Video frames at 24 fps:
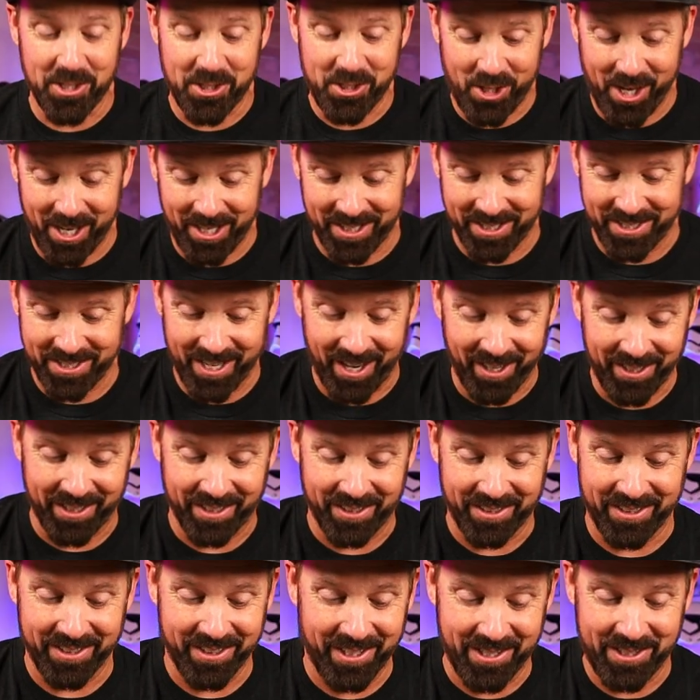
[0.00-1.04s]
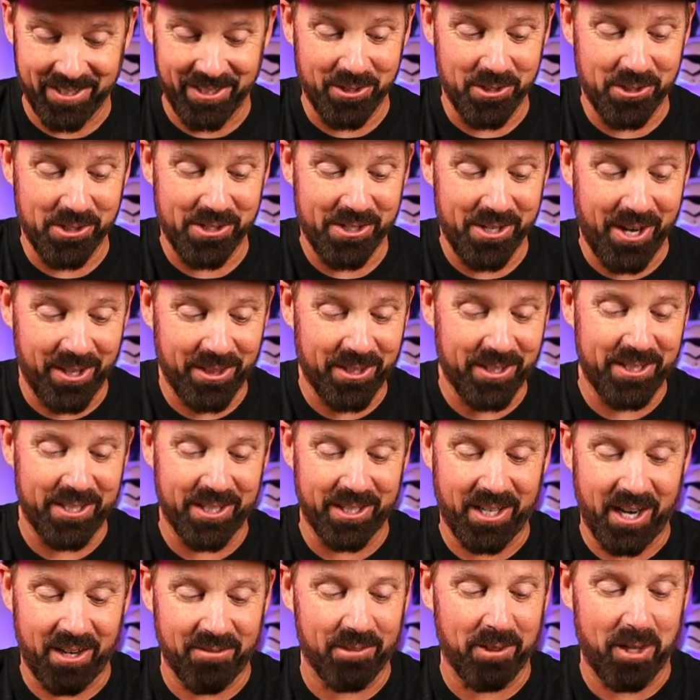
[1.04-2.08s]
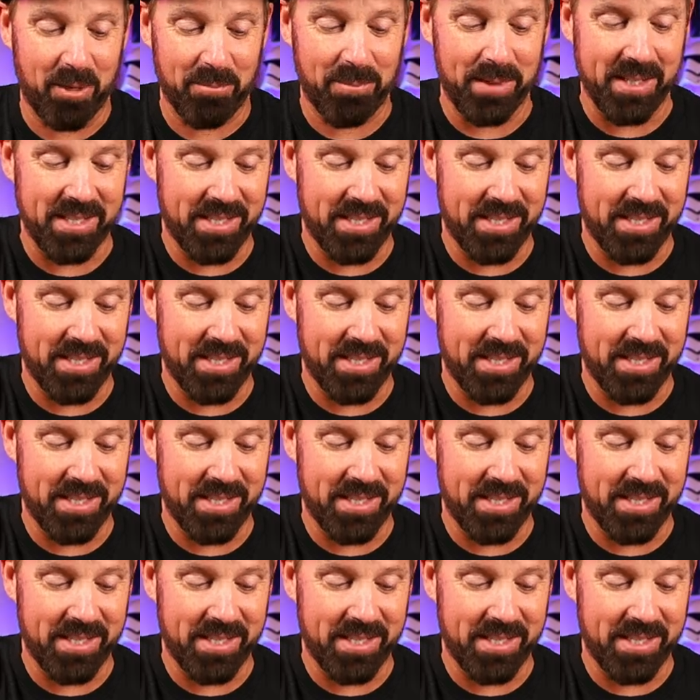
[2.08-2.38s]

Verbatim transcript: a chicken nugget. Like there's nothing to cover up